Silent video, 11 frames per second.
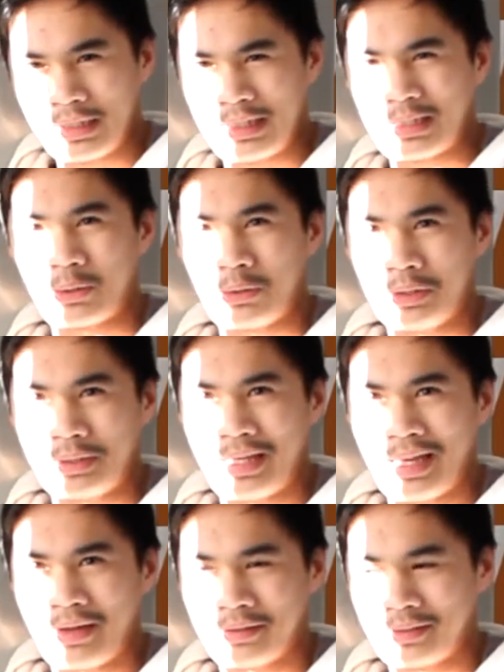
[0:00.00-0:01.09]
just to cool it
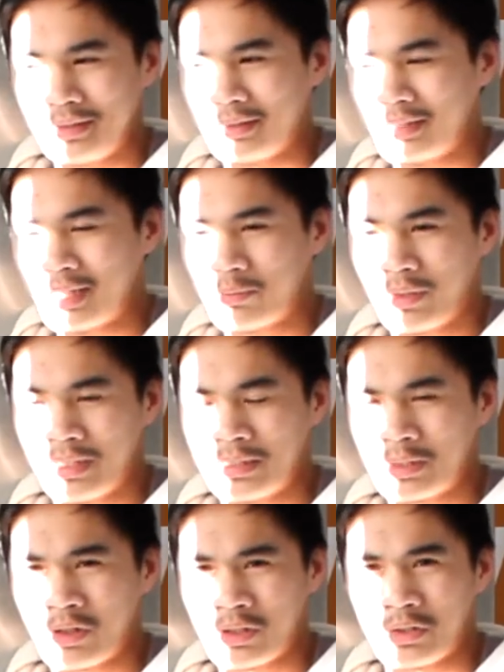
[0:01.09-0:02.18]
down, because that's what the
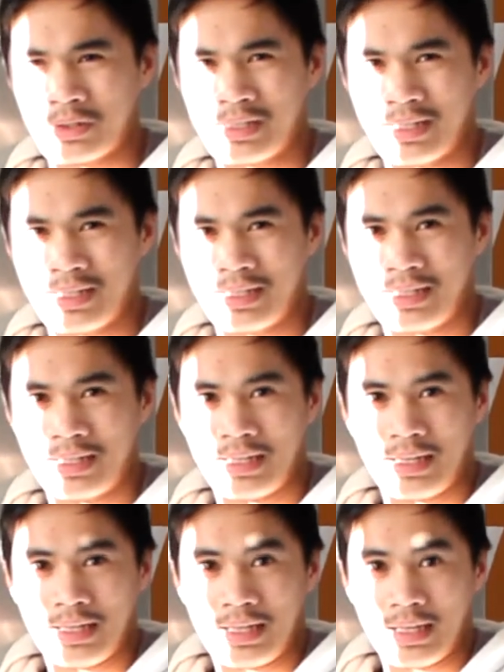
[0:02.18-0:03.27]
instructions said.
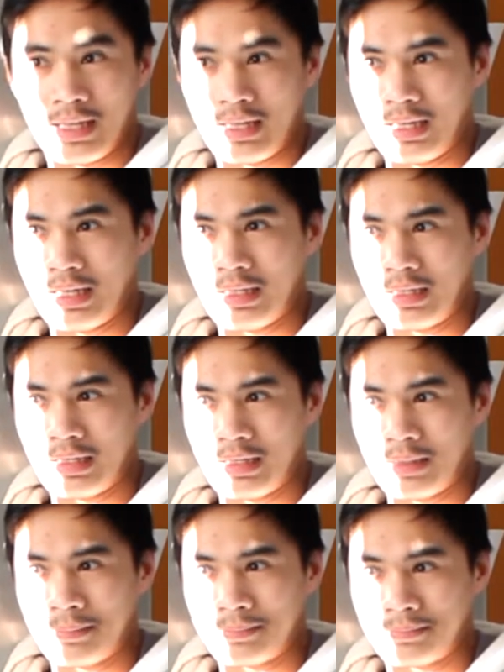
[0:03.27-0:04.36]
And
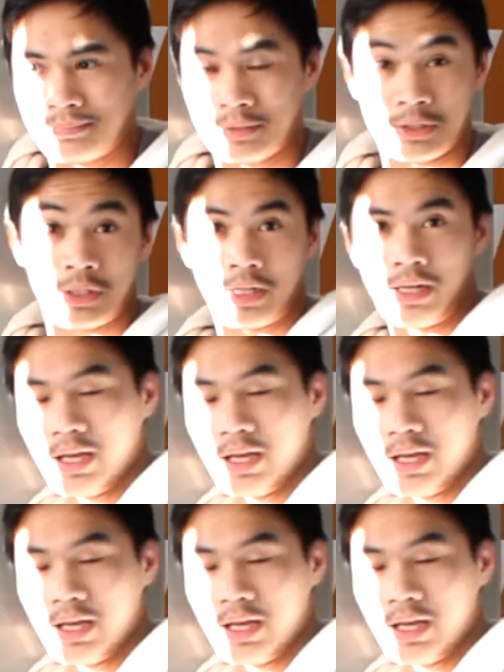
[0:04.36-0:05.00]
let's check it